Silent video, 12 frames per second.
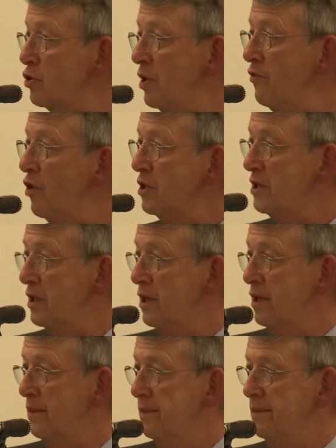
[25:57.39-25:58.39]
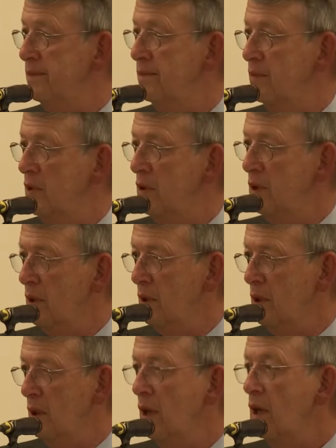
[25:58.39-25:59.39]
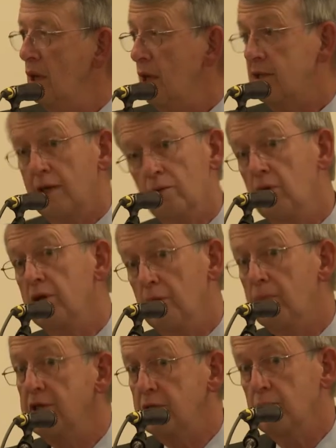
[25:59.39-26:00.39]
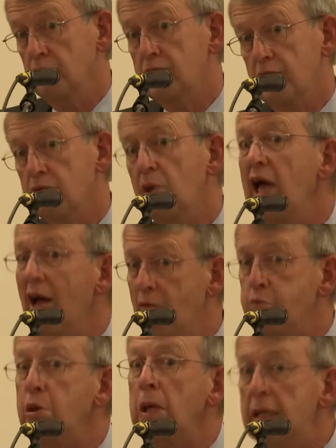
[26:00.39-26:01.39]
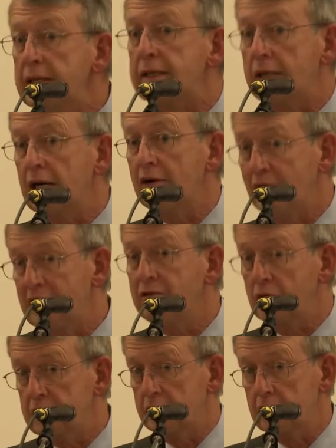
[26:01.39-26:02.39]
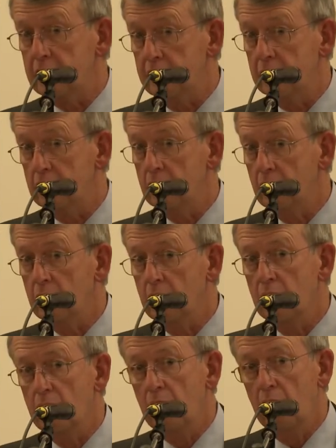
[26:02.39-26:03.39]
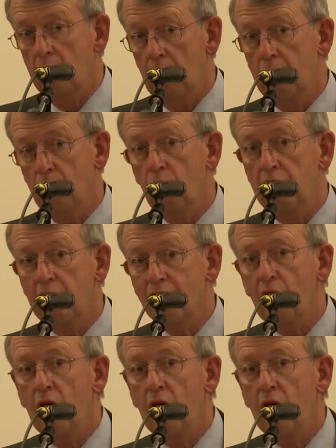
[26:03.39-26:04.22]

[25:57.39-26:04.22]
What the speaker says: to adversity. And I tell you, we in the Episcopal Church, we have plenty of adversity. I mean, we have